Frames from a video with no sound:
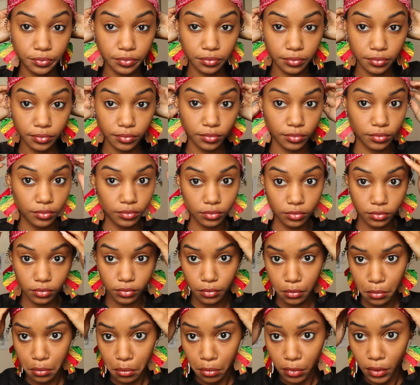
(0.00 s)
during this
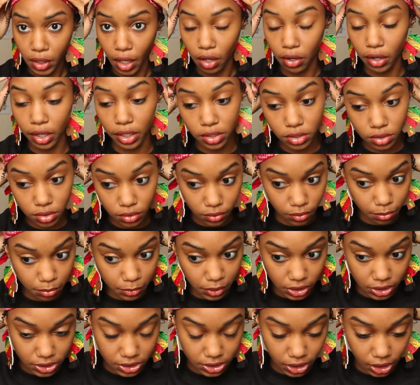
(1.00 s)
Florida sun. So